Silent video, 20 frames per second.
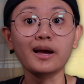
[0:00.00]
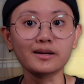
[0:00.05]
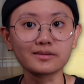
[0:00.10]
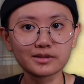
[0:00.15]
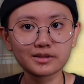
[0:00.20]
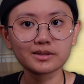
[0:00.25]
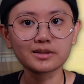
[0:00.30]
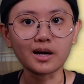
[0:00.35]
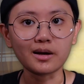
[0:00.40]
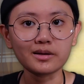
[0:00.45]
And
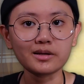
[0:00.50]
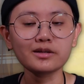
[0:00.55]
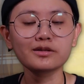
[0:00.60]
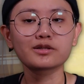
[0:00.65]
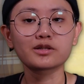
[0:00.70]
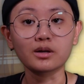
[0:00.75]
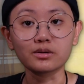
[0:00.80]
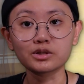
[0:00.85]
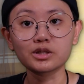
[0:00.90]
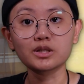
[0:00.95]
study.
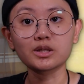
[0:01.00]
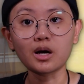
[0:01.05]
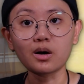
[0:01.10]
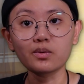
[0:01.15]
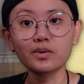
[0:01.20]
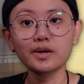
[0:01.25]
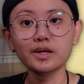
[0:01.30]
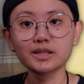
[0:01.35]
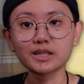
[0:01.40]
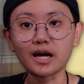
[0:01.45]
So she's
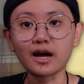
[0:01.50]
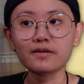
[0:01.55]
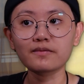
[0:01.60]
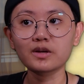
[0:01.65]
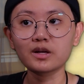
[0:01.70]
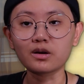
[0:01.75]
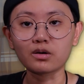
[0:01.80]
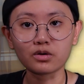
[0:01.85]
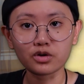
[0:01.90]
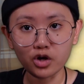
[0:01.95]
always
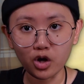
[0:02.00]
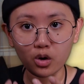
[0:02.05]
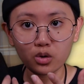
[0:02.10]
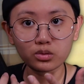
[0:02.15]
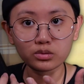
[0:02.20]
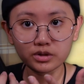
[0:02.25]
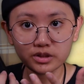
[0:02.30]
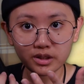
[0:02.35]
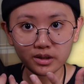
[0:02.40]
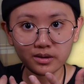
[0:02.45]
having her
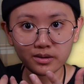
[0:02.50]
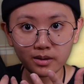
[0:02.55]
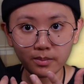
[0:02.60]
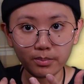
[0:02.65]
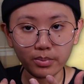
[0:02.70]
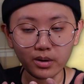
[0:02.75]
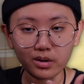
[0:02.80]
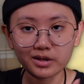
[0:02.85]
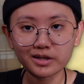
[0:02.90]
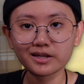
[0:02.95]
nose in the
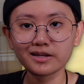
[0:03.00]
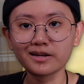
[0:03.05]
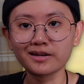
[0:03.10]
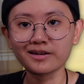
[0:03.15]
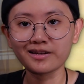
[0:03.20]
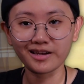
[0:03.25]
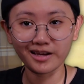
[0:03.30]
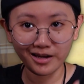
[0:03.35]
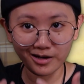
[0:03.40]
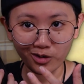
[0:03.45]
book,
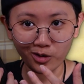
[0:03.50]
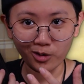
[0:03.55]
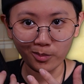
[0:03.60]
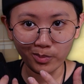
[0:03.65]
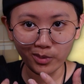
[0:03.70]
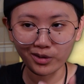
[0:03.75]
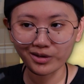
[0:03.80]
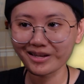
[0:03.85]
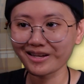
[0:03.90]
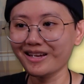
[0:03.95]
in her
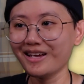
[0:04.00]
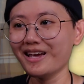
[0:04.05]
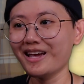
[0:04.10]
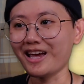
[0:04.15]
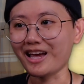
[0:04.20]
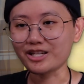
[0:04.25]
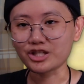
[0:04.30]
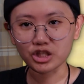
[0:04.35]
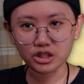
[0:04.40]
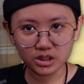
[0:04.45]
book,
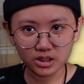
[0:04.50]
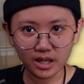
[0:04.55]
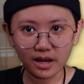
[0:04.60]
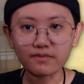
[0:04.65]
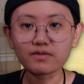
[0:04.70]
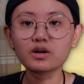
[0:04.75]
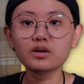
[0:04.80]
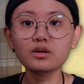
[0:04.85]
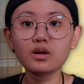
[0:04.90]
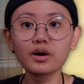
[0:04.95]
and she's
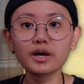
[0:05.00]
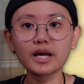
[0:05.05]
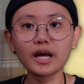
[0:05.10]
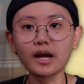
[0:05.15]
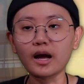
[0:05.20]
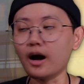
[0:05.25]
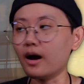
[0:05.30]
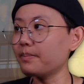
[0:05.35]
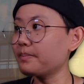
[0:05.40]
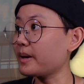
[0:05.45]
never
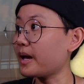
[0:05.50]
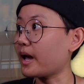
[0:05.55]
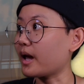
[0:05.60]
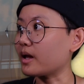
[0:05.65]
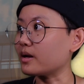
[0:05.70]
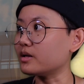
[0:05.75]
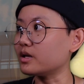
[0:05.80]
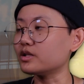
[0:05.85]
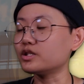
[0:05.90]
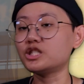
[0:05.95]
looking up
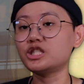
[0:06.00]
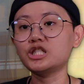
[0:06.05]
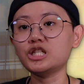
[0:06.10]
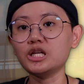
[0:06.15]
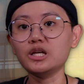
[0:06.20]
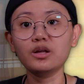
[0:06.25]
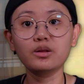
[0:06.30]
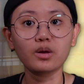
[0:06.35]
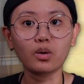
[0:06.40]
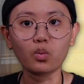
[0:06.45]
and
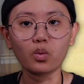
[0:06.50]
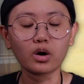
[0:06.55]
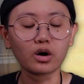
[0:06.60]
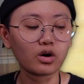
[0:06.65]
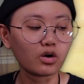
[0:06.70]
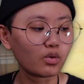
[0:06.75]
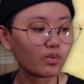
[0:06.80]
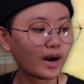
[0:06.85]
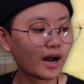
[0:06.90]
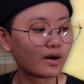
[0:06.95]
see the
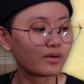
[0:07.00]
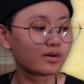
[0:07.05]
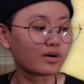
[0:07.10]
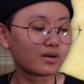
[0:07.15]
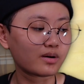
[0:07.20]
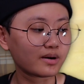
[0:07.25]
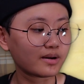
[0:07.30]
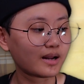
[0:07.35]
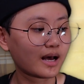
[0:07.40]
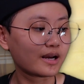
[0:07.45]
world around
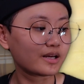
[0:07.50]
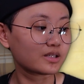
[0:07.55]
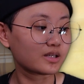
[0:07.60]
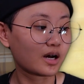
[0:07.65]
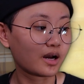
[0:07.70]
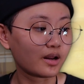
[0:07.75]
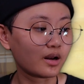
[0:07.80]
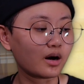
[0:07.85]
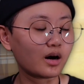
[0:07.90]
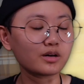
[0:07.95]
her. And
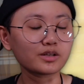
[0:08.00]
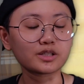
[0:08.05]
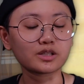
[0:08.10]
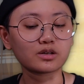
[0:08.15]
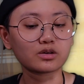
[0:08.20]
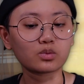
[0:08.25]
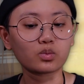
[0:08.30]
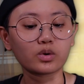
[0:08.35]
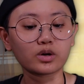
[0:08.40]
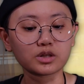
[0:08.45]
I
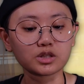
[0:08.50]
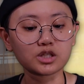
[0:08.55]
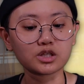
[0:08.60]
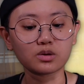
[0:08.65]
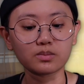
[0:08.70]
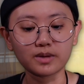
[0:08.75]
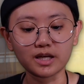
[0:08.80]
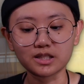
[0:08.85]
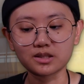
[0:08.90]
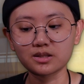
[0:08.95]
also would
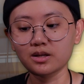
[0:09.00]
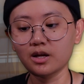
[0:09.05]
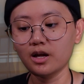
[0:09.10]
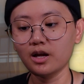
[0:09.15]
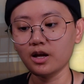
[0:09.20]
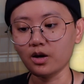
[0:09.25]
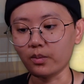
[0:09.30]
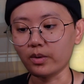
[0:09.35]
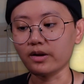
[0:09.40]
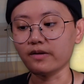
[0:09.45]
assume that's
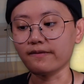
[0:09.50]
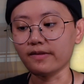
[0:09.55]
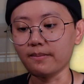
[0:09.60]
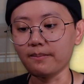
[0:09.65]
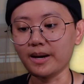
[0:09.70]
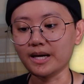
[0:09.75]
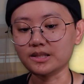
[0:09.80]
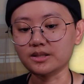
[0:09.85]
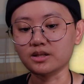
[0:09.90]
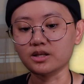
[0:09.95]
one of the
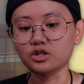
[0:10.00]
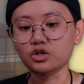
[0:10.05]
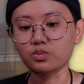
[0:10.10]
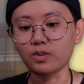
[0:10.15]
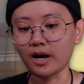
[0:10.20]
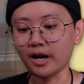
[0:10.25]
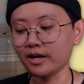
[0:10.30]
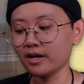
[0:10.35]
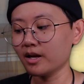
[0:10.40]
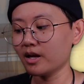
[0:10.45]
message,
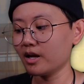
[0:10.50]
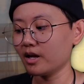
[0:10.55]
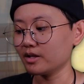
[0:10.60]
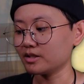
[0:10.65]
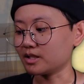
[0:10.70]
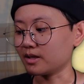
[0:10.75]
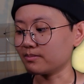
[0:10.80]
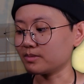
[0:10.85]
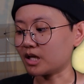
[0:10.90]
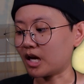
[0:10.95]
right?
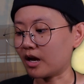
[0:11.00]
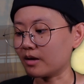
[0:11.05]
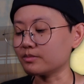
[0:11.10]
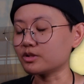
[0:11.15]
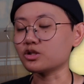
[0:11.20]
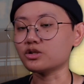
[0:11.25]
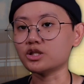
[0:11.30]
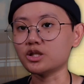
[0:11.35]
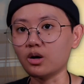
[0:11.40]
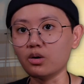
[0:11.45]
Sometimes
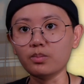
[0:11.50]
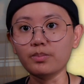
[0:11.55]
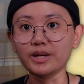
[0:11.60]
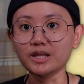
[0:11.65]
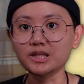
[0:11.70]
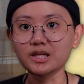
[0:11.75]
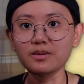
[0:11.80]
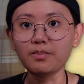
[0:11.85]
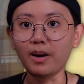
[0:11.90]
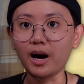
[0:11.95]
you're so
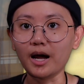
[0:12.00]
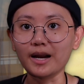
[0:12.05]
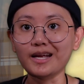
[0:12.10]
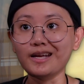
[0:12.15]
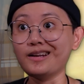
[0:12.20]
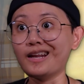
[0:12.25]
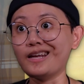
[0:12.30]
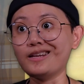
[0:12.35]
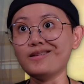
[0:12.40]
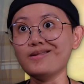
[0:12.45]

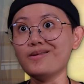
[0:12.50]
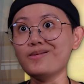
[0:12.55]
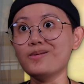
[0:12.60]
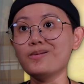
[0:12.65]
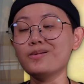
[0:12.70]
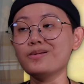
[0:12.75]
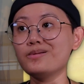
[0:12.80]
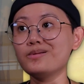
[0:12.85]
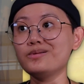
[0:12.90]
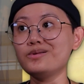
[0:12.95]
busybody that you
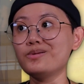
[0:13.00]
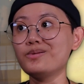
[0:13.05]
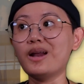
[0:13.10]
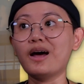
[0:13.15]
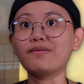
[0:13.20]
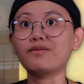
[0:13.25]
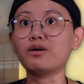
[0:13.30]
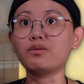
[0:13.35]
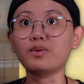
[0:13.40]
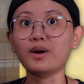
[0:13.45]

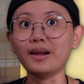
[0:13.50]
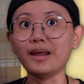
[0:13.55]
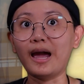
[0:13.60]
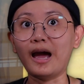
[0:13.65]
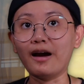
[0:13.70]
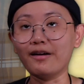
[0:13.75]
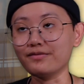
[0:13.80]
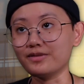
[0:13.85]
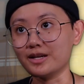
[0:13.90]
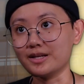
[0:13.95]
never really
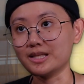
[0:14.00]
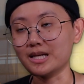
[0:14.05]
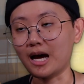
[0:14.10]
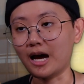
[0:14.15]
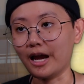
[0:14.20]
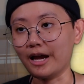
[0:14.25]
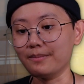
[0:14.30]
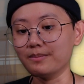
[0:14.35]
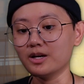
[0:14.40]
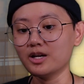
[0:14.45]
have the
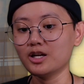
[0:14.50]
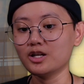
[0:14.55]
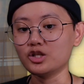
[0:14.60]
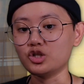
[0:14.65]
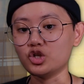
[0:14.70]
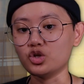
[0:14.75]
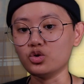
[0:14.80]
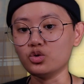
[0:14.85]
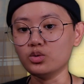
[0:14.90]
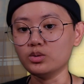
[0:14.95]
time
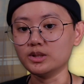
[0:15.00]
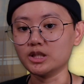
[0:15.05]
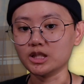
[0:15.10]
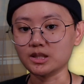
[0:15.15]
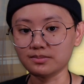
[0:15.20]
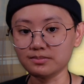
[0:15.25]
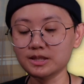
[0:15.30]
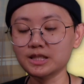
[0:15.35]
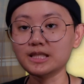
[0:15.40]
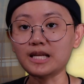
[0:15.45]
to
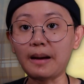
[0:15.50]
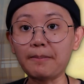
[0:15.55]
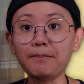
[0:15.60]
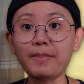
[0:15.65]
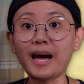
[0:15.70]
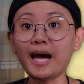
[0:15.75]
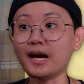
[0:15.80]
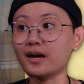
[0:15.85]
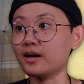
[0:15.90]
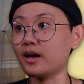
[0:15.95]
just step
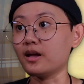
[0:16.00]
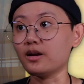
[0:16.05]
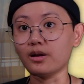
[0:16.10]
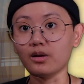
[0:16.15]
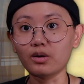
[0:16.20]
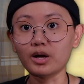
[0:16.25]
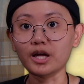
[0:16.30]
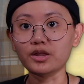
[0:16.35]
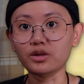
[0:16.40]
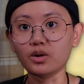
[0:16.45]
back and
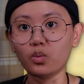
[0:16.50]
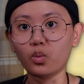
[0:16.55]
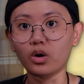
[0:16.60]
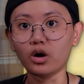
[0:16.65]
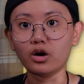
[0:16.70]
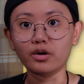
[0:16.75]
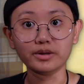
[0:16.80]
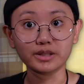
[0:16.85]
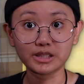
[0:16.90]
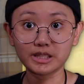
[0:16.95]
look at the
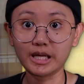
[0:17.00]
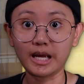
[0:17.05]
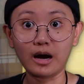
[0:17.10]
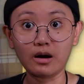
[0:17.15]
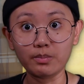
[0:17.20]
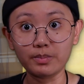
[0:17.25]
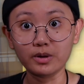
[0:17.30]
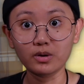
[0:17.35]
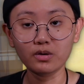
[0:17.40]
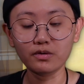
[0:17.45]
world and see
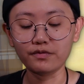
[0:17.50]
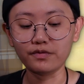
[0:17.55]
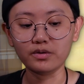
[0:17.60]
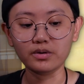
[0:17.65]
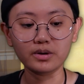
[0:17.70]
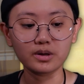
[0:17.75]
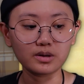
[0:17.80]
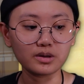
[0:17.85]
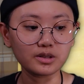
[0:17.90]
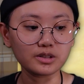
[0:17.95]
how
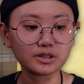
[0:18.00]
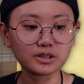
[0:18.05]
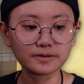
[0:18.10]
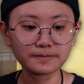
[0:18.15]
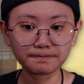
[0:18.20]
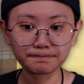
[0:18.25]
beautiful it is.